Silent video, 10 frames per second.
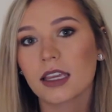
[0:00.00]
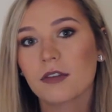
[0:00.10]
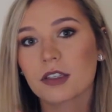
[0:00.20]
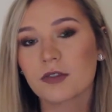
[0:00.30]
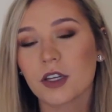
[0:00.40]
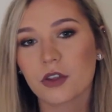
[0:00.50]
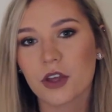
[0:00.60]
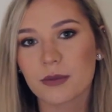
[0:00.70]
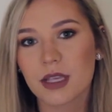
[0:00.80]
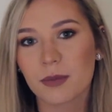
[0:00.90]
Give this video a
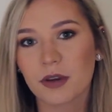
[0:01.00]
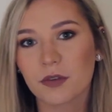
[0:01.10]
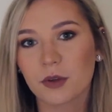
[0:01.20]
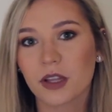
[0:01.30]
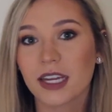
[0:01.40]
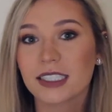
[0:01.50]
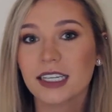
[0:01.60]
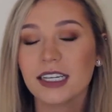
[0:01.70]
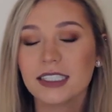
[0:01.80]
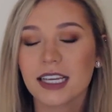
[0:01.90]
thumbs up if you liked
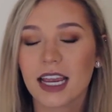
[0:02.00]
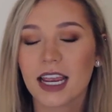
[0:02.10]
it,